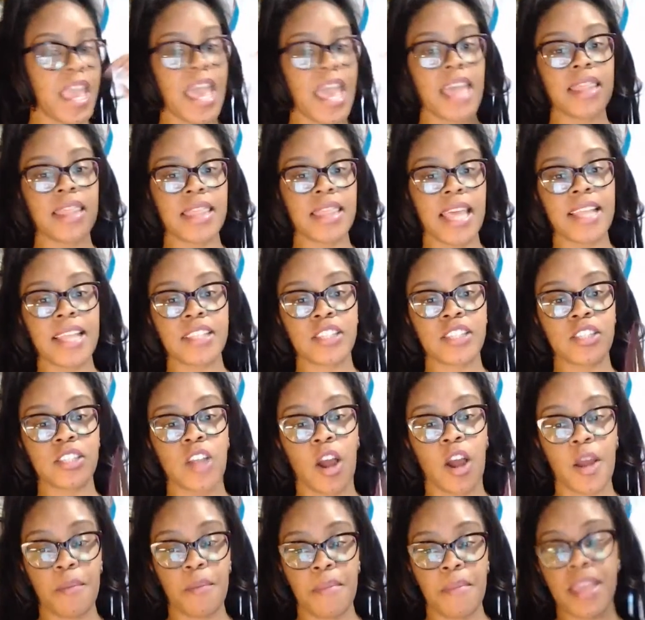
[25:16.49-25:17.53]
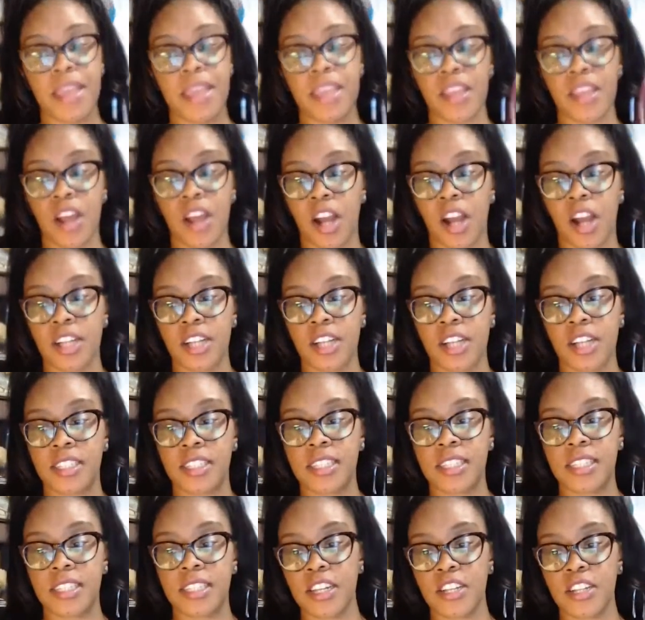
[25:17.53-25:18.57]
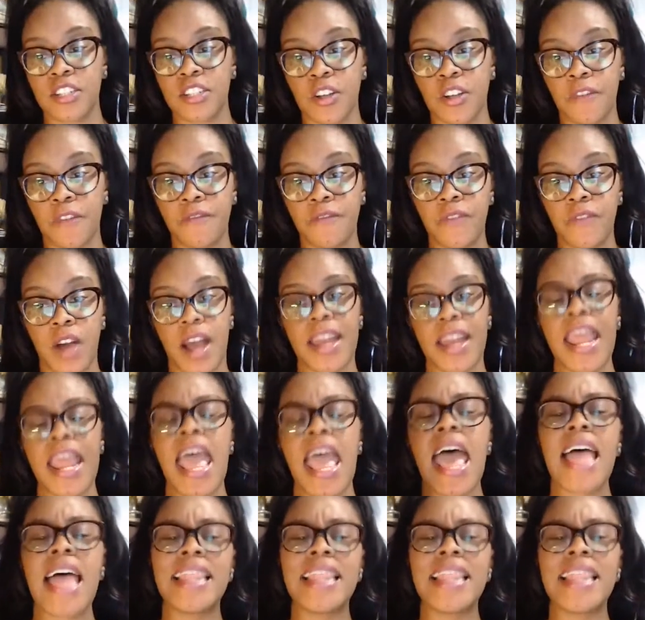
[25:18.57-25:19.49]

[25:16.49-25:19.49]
And let's start making our signature font.